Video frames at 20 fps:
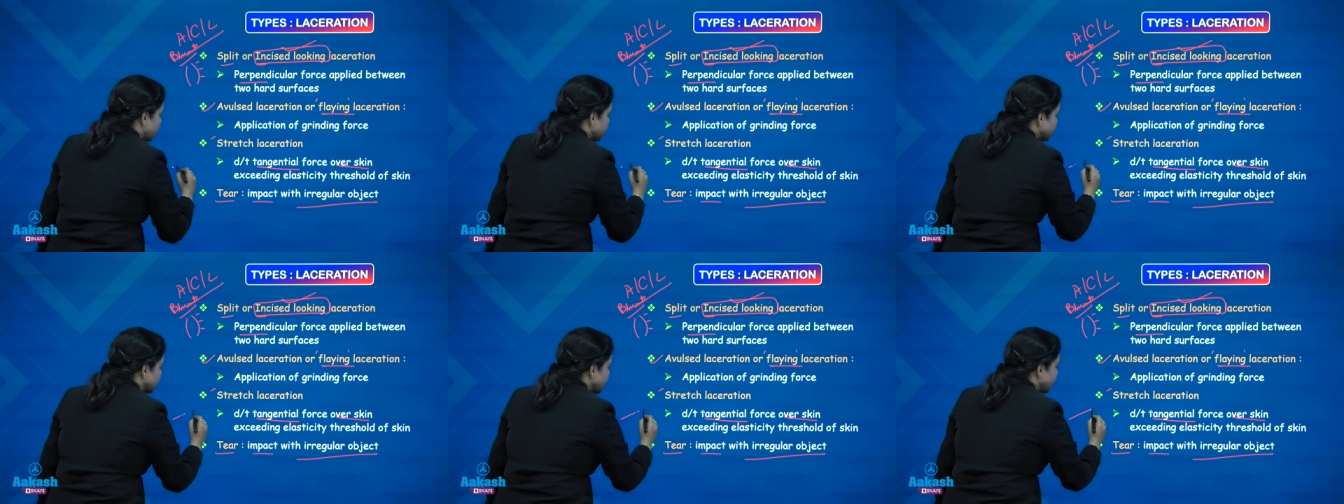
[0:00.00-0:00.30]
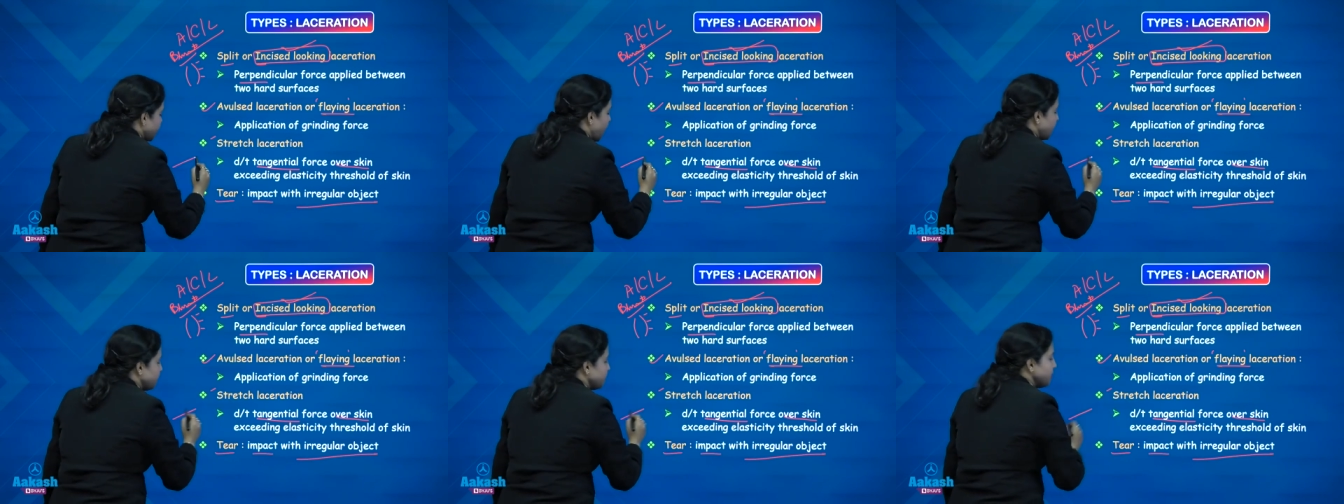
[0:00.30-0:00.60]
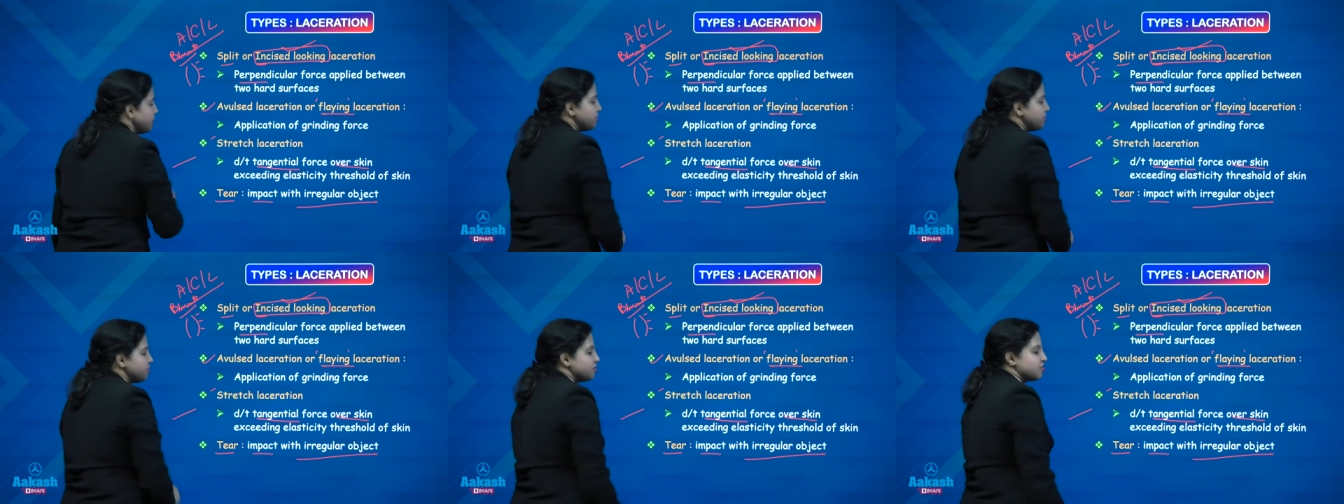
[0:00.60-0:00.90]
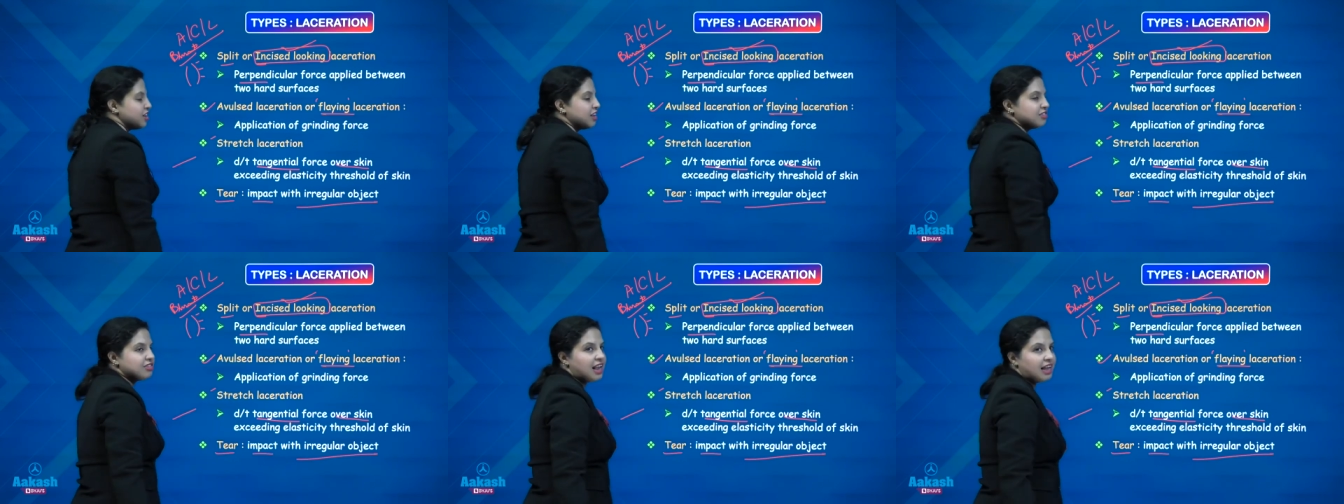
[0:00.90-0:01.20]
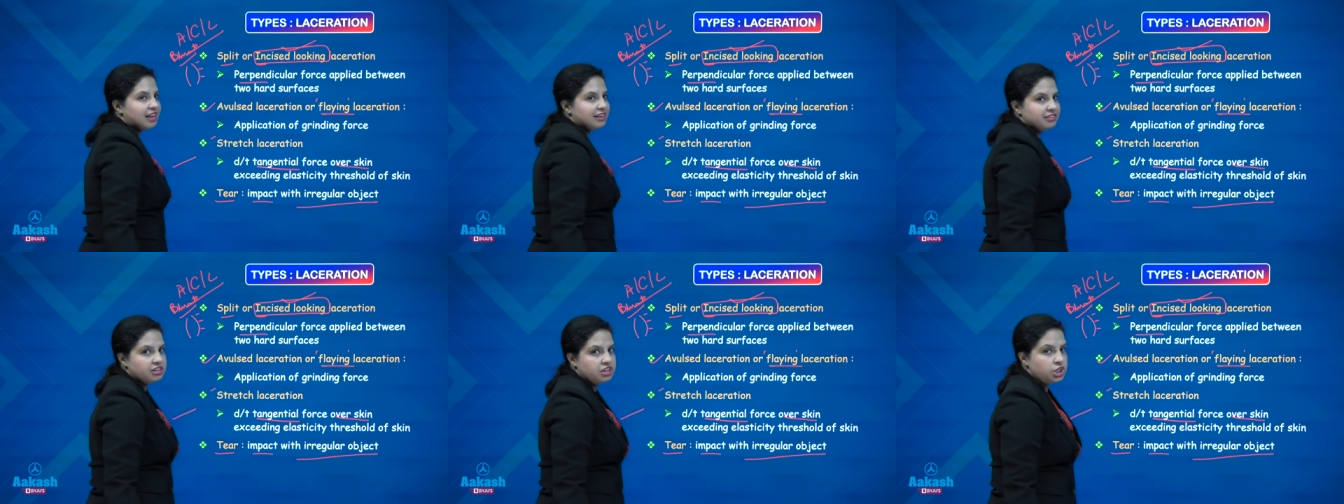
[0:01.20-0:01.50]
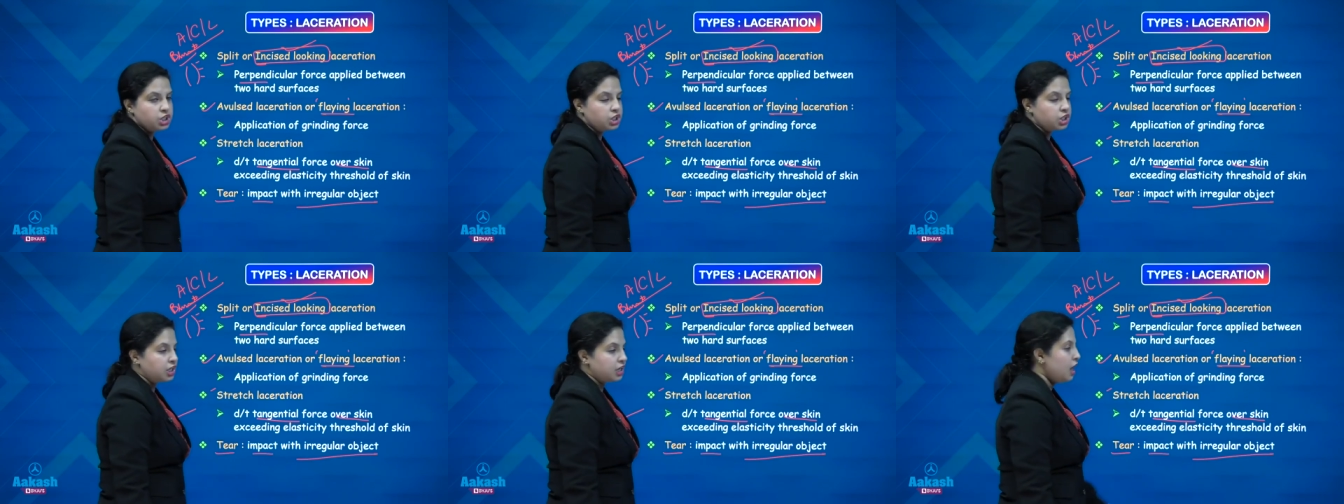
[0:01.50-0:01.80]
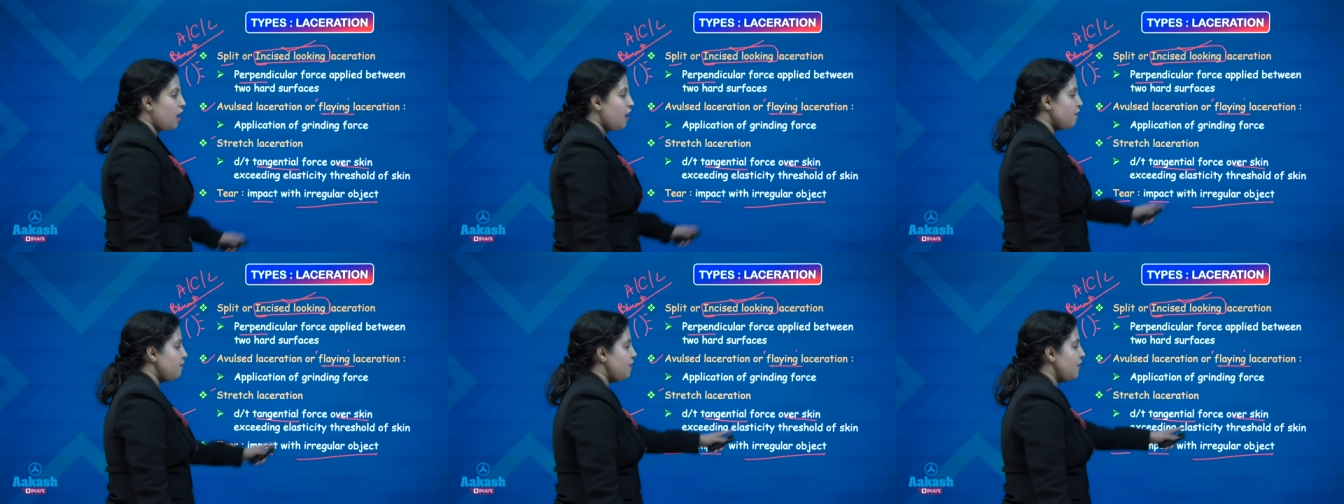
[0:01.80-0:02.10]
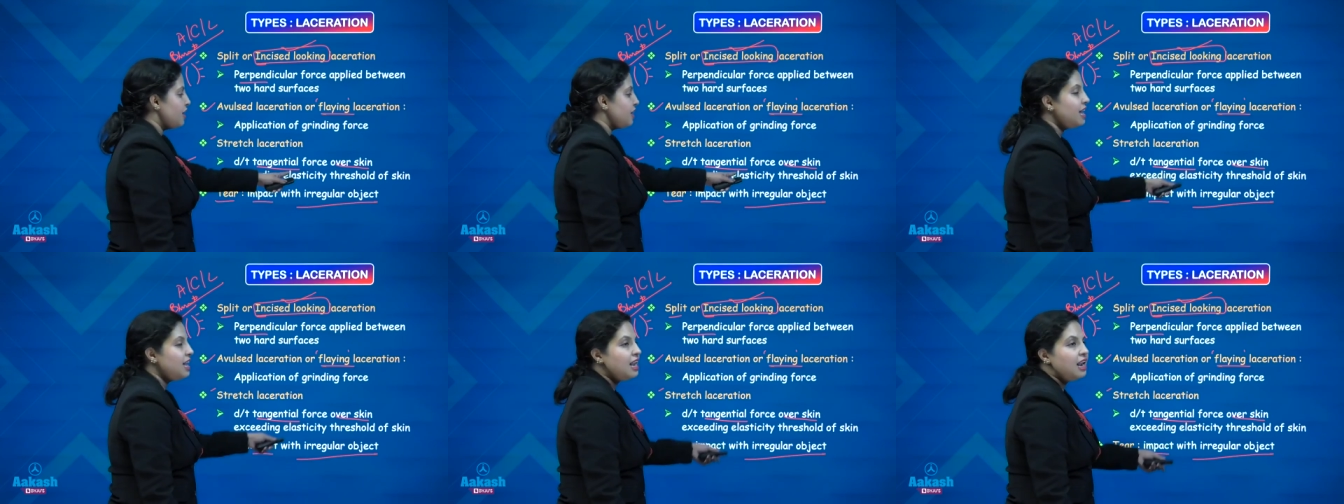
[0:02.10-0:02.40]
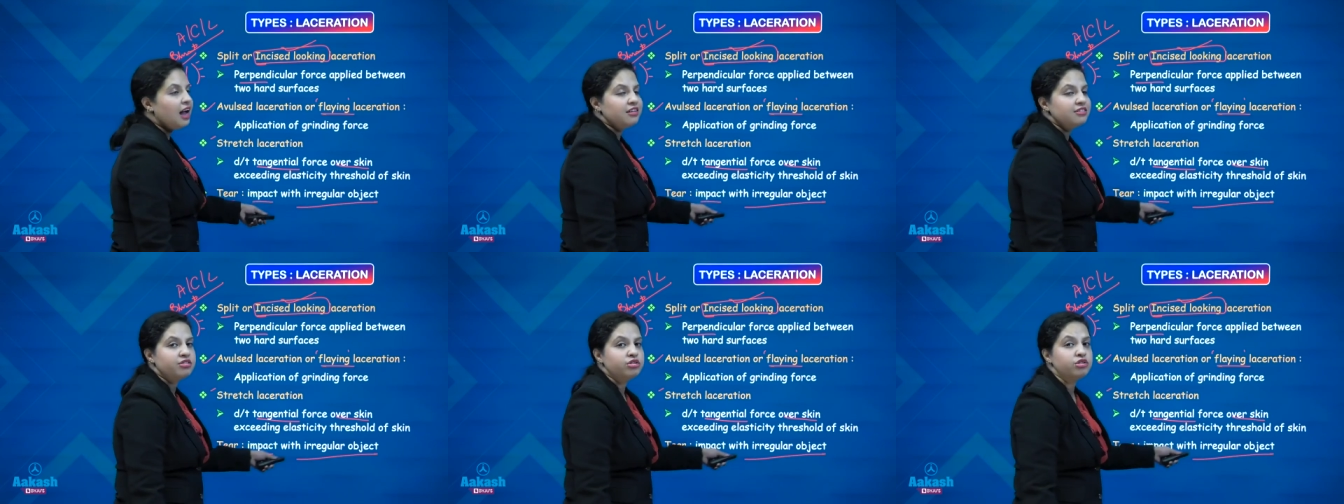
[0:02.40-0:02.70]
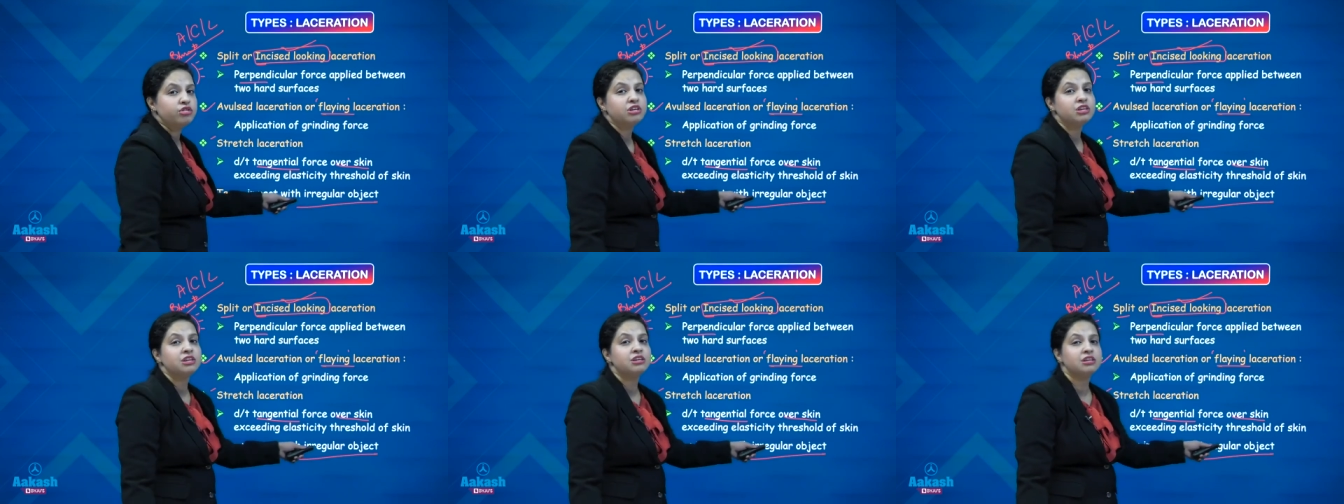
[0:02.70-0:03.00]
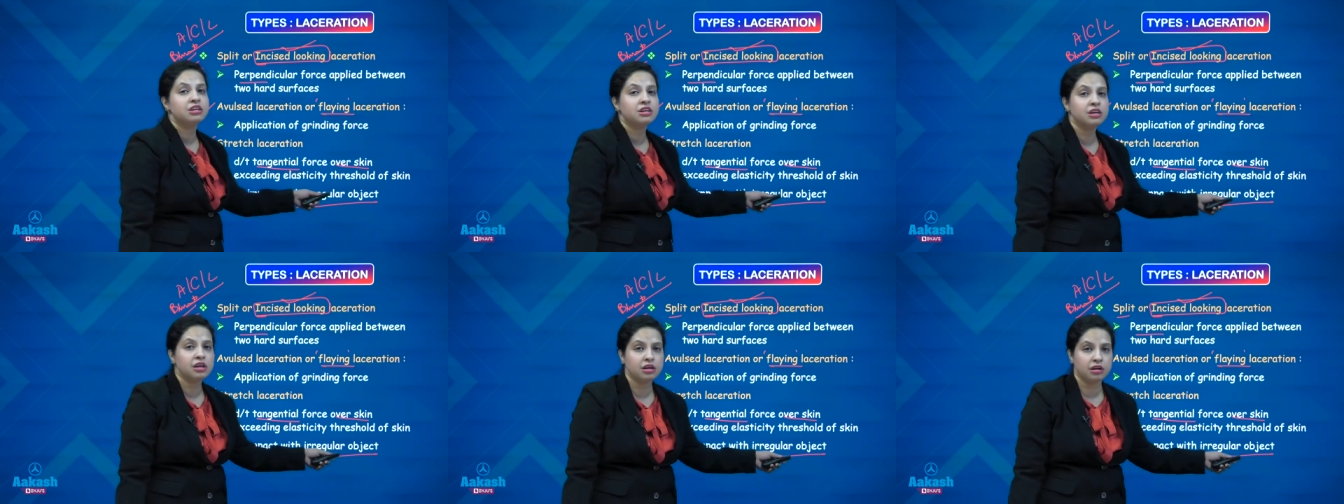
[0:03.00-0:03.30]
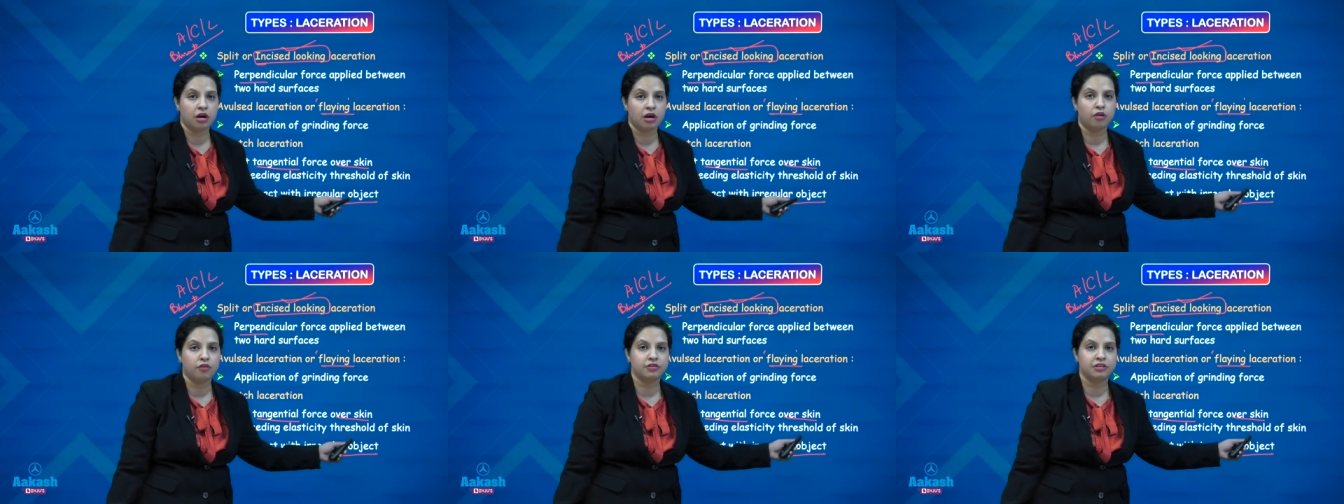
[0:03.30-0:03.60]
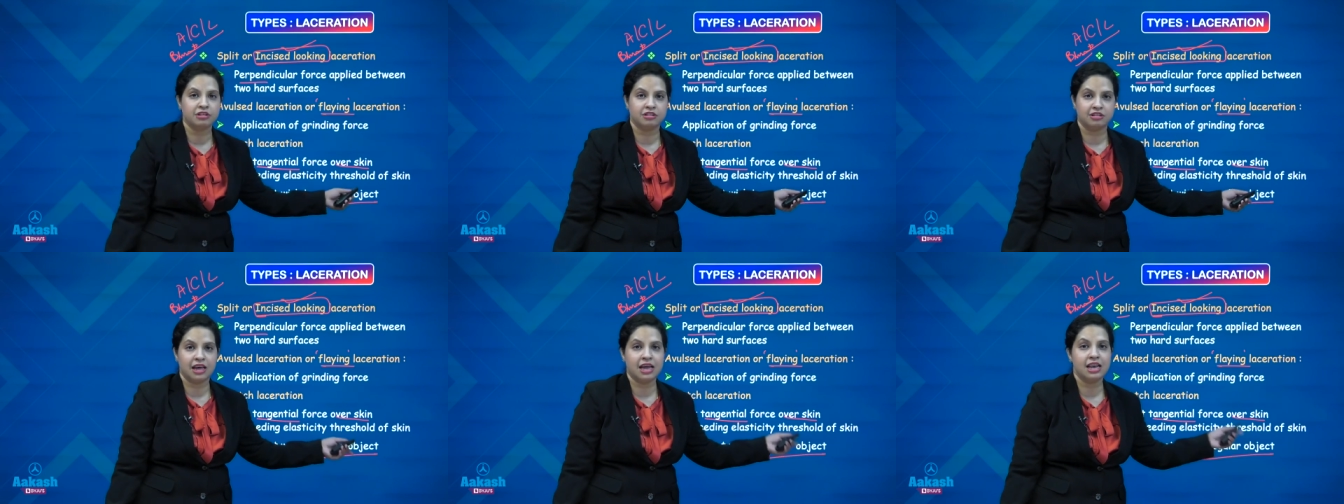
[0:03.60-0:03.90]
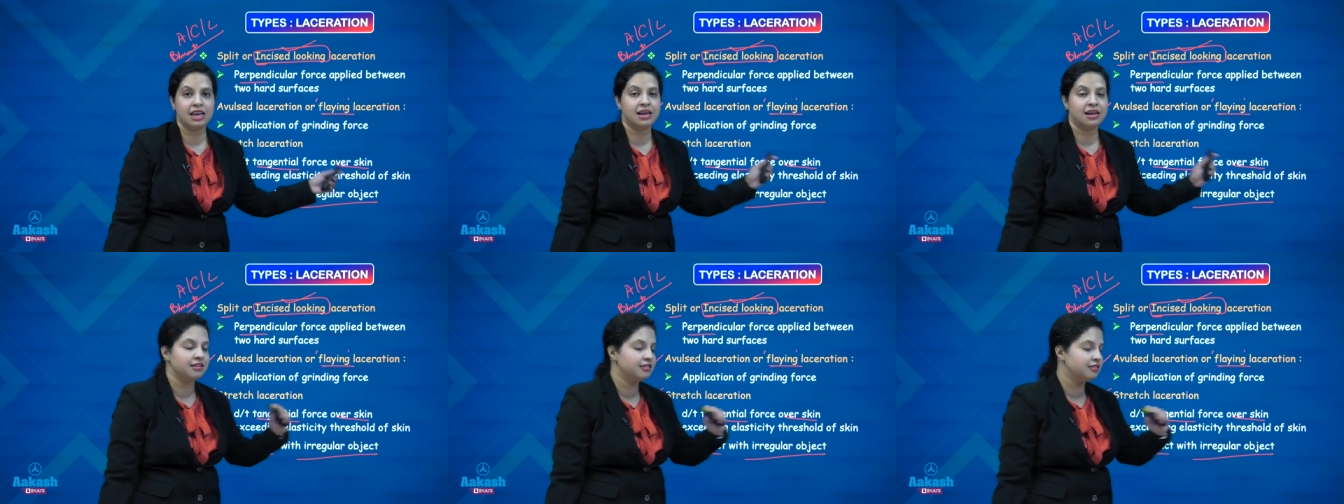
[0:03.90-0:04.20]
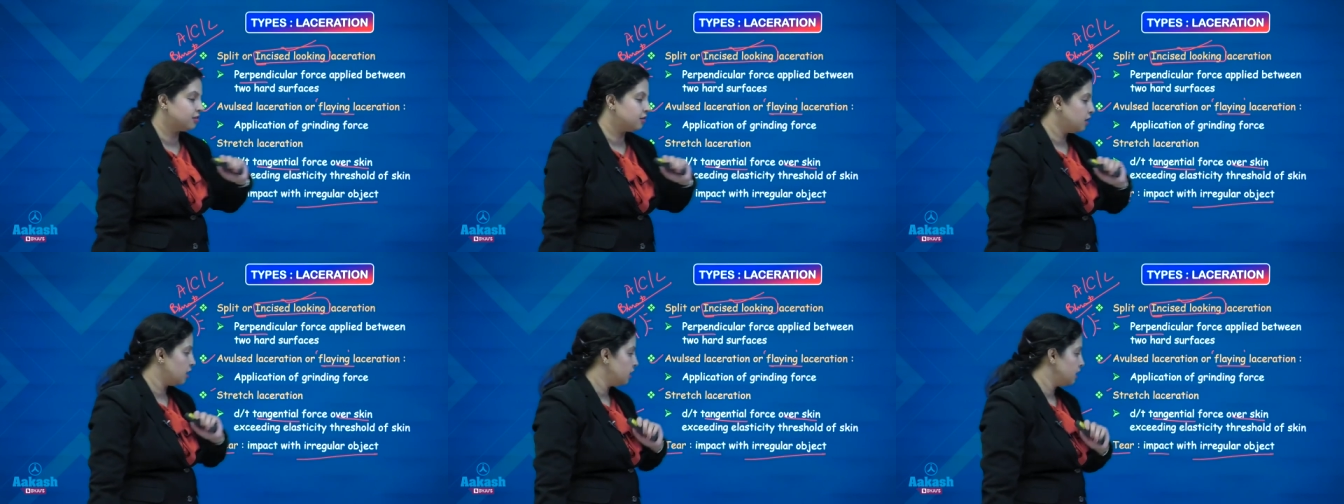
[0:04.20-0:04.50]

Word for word: they can be stretch laceration where the elasticity of the skin is